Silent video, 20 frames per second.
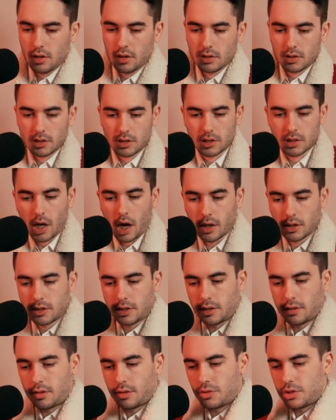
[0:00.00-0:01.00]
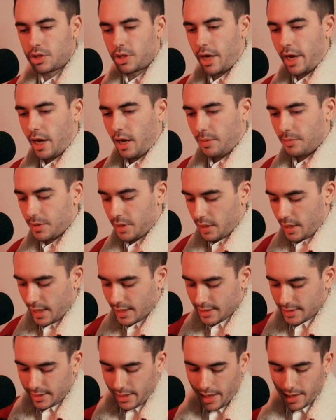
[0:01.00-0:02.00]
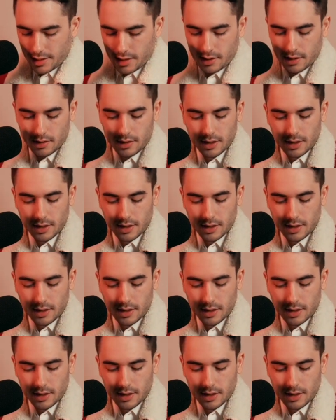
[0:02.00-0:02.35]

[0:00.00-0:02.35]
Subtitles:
sucks at their job. And I get it.